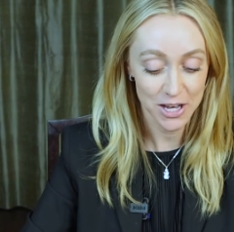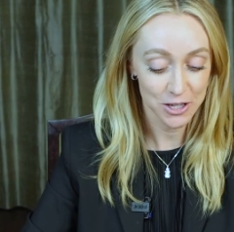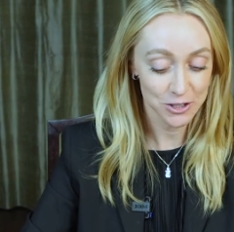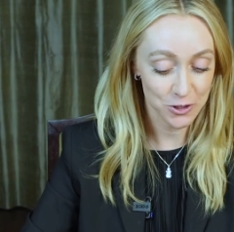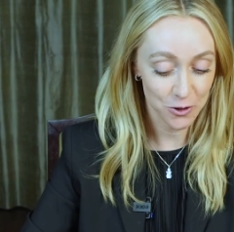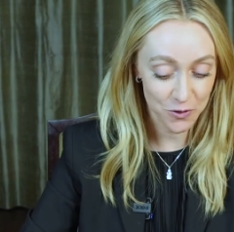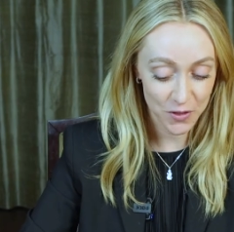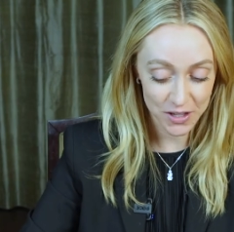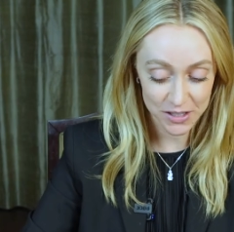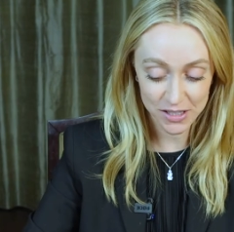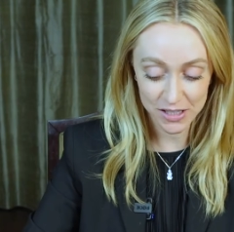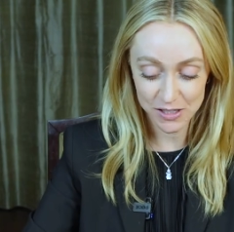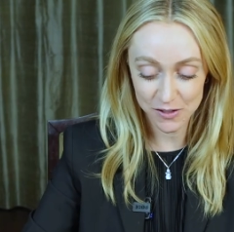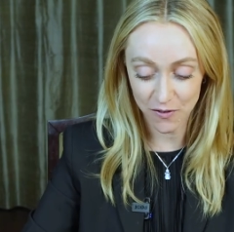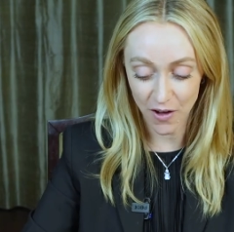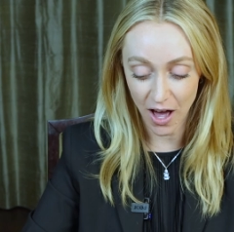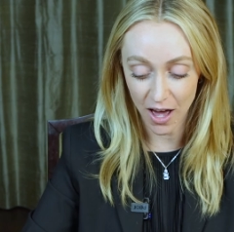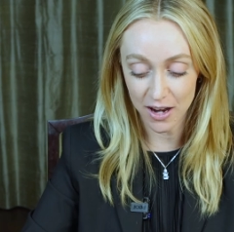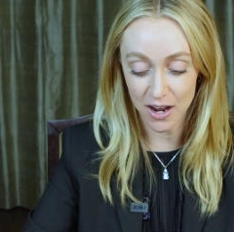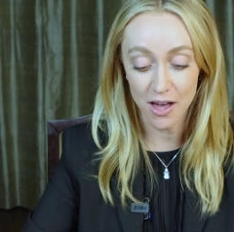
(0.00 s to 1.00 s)
So this is
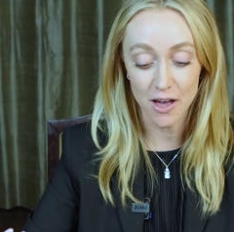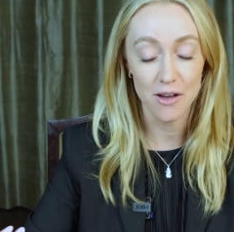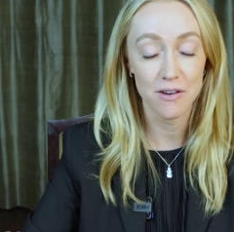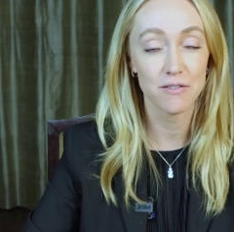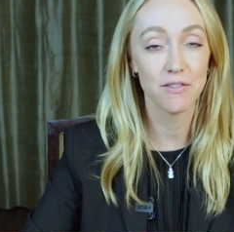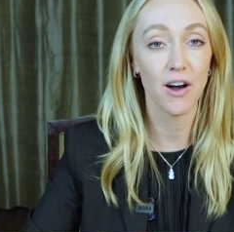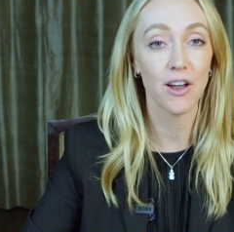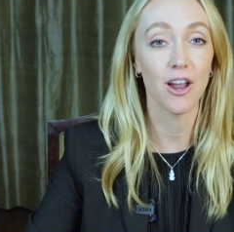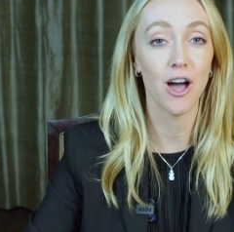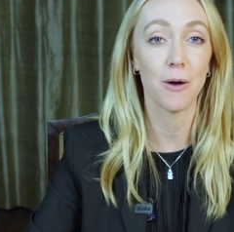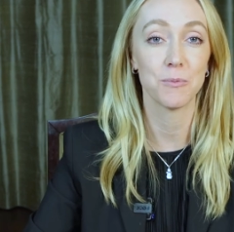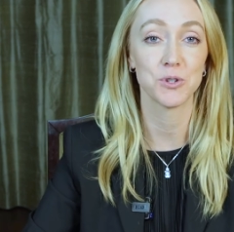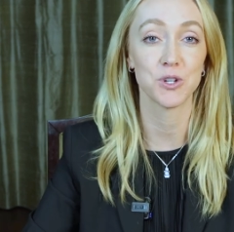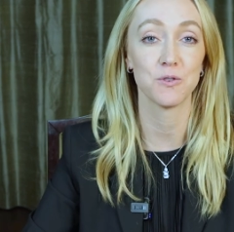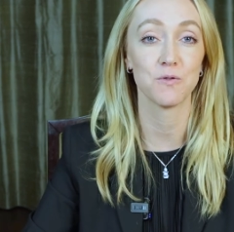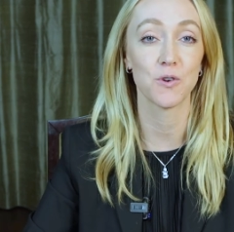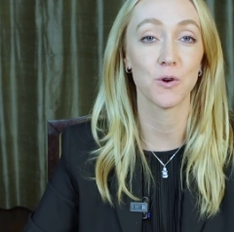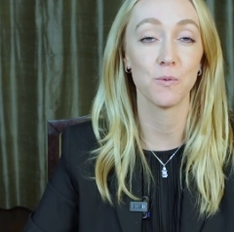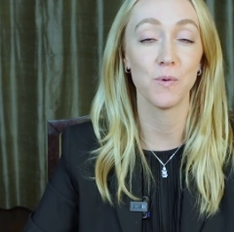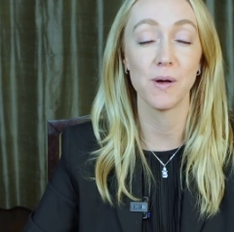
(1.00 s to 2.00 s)
fun
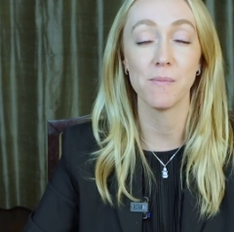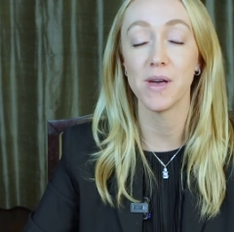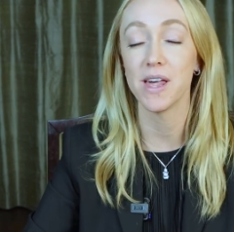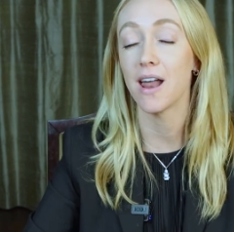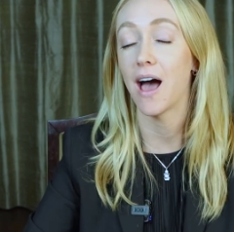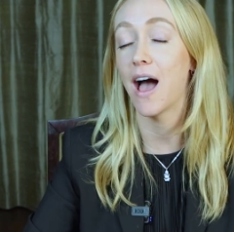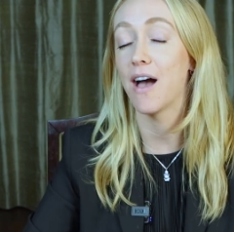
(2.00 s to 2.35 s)
option for women.